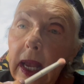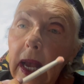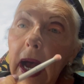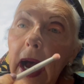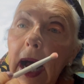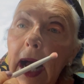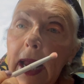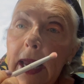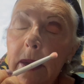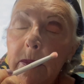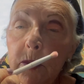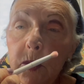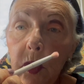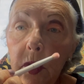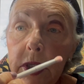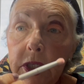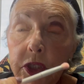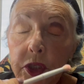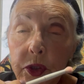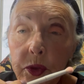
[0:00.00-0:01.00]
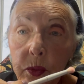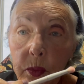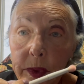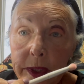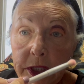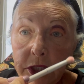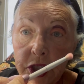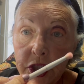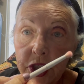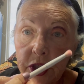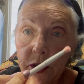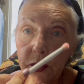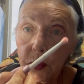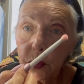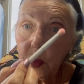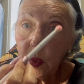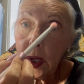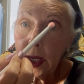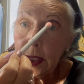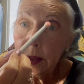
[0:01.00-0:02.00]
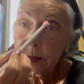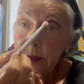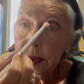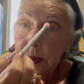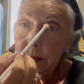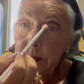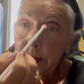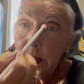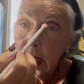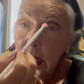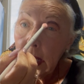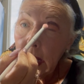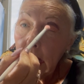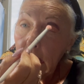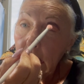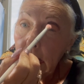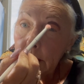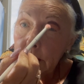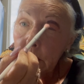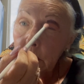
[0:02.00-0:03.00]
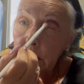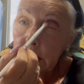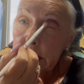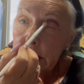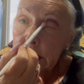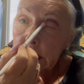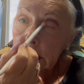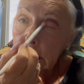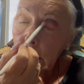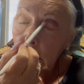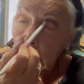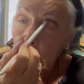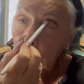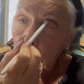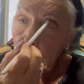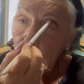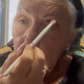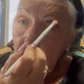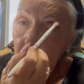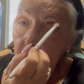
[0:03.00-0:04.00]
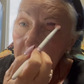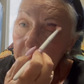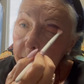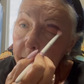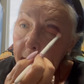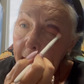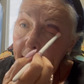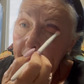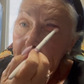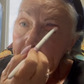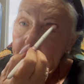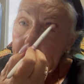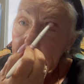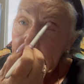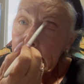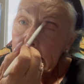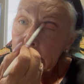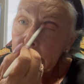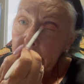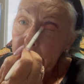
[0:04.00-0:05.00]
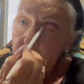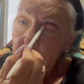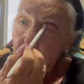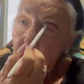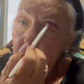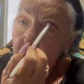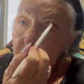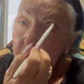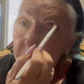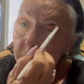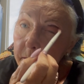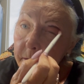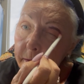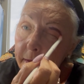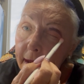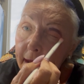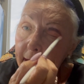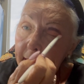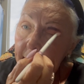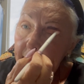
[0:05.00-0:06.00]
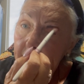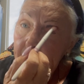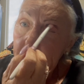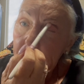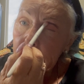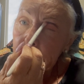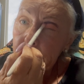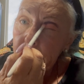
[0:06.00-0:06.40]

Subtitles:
I am going to windshield wipe. I'm going to go back and forth, back and